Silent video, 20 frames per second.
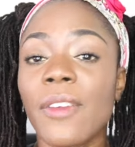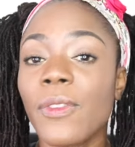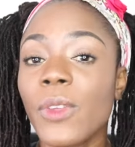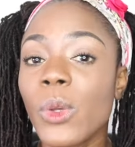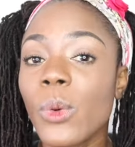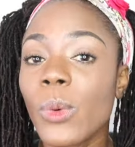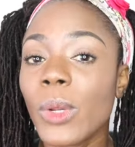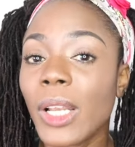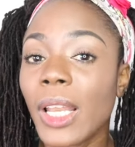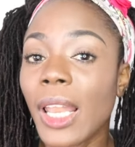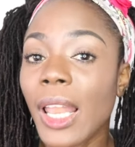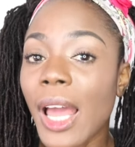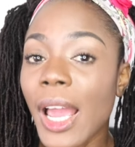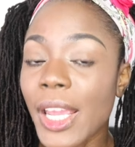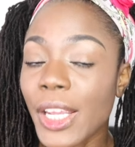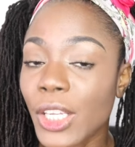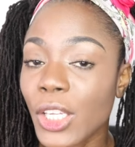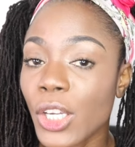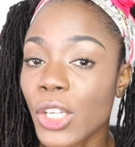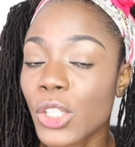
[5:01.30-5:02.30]
if you would
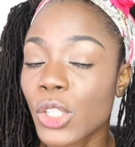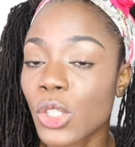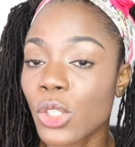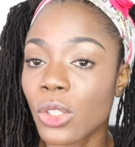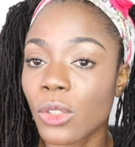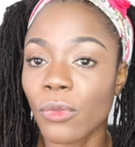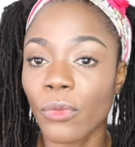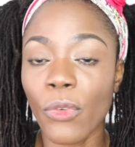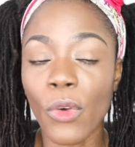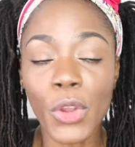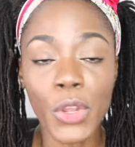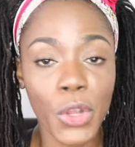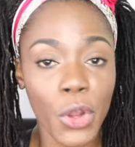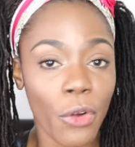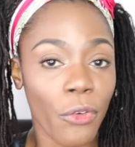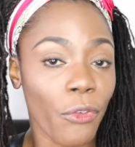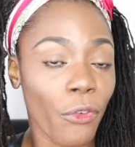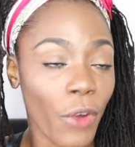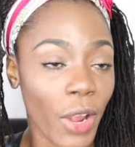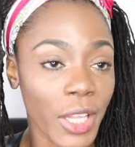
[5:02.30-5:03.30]
like for
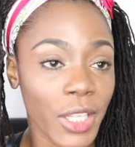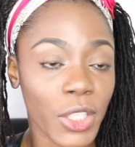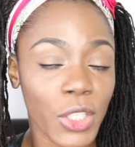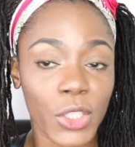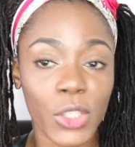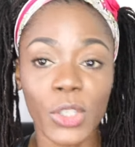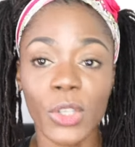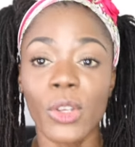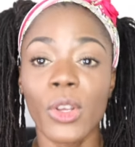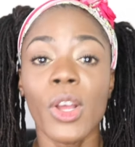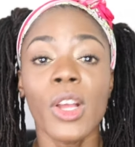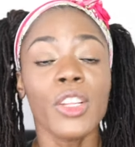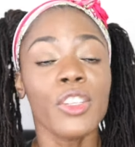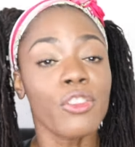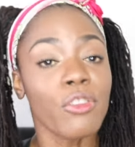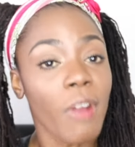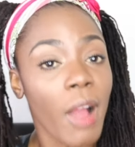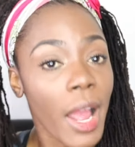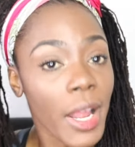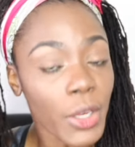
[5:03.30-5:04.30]
your friends to
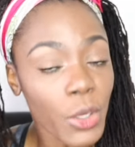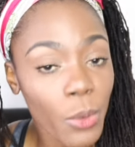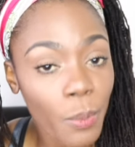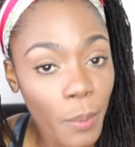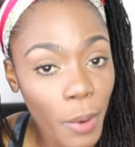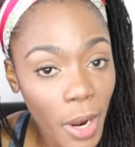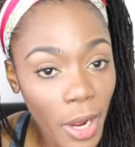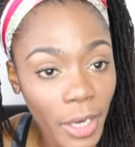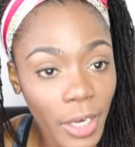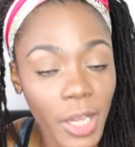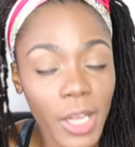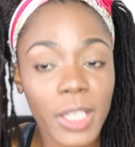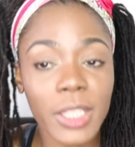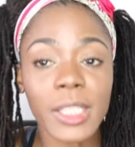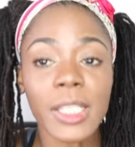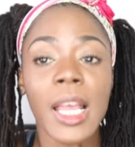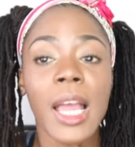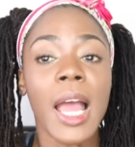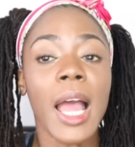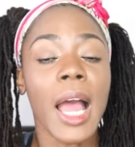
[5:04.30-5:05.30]
try new
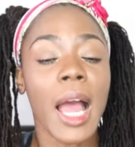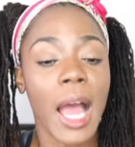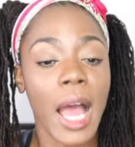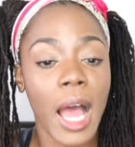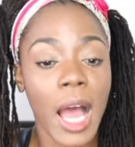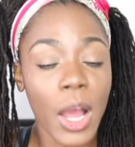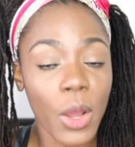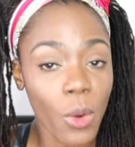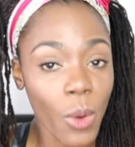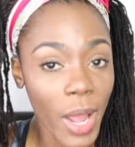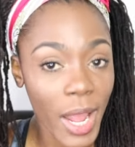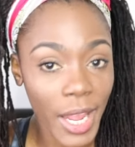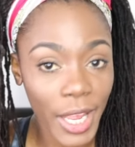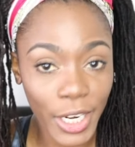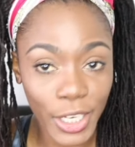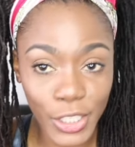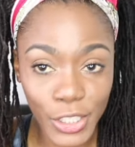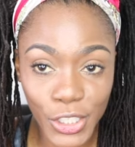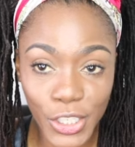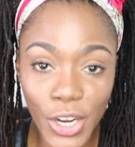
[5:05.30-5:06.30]
products, uh, go
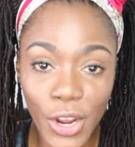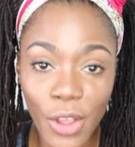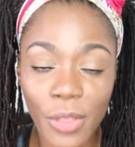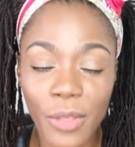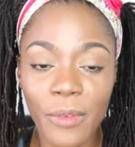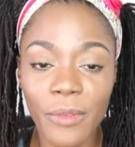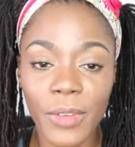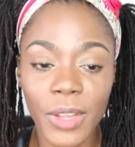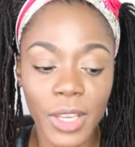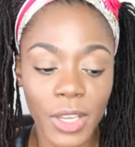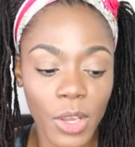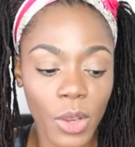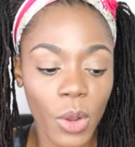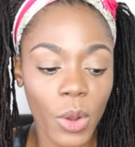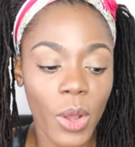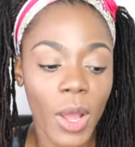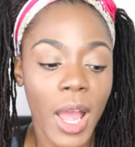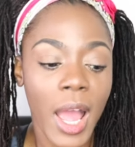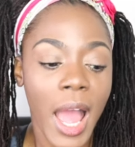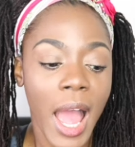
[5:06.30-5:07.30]
ahead and share the
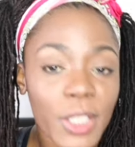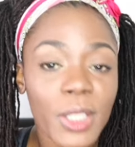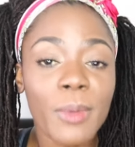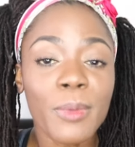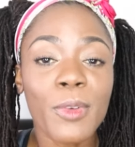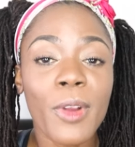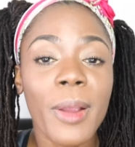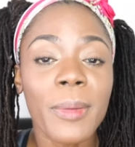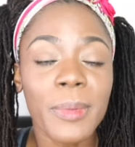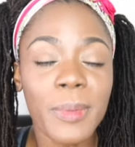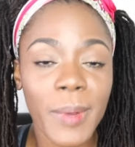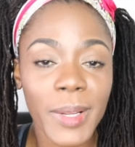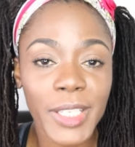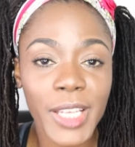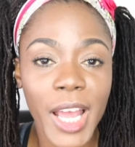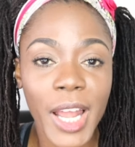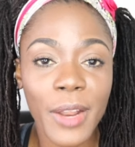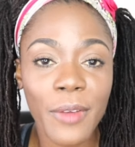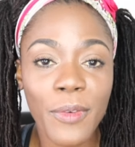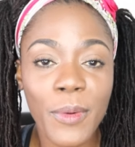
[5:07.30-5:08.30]
video. Subscribe to my
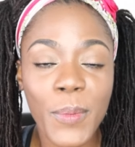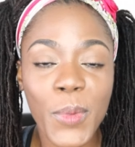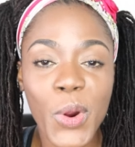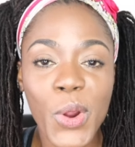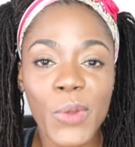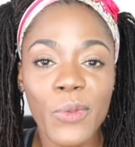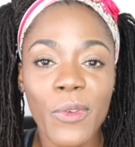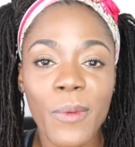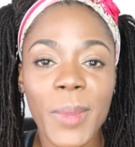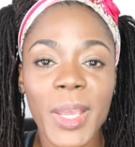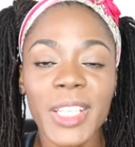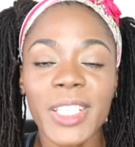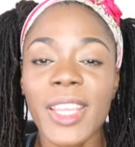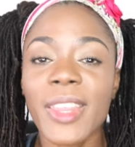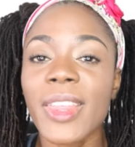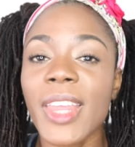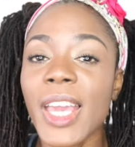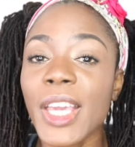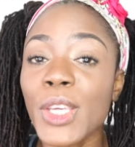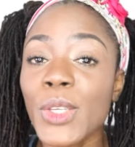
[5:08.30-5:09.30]
channel for more
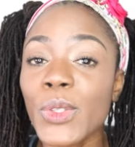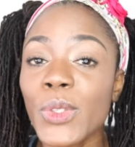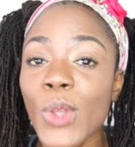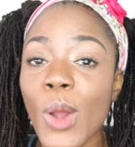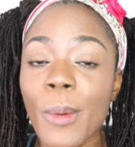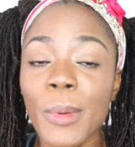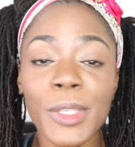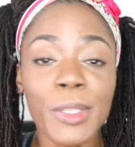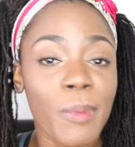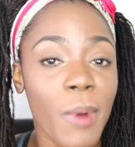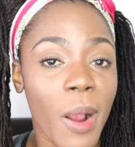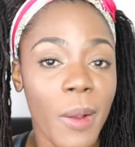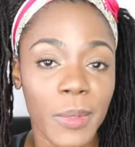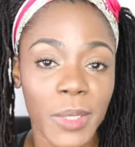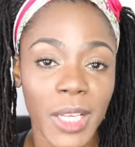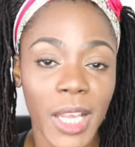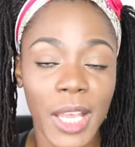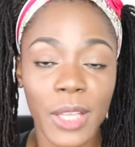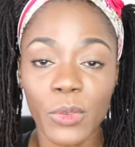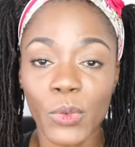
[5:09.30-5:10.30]
information. Thank you so much, Moms
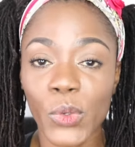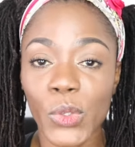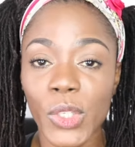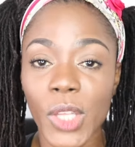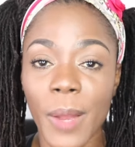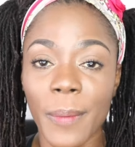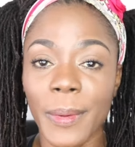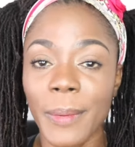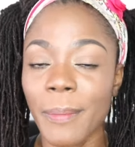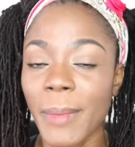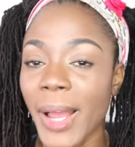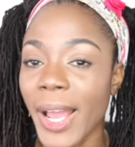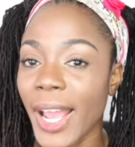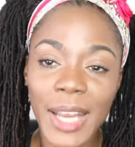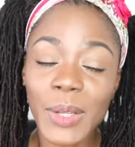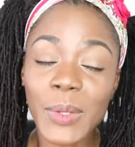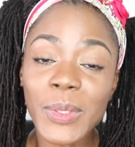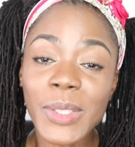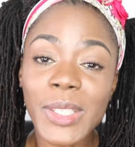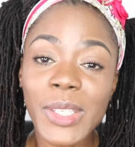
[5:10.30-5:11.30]
and Cans, for stopping by.
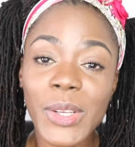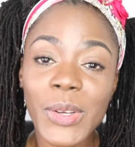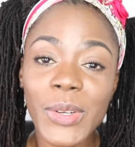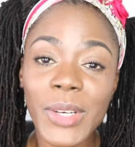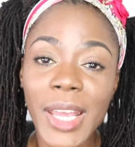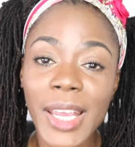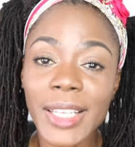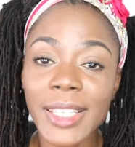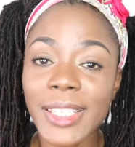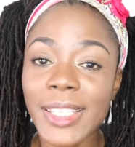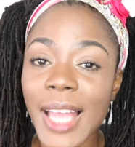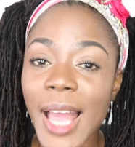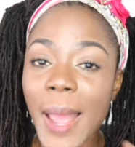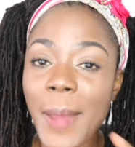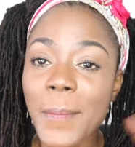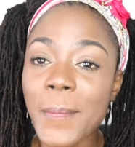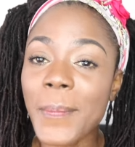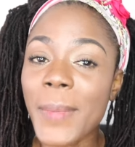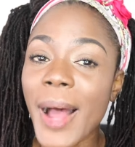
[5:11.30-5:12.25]
And I'll see you next time.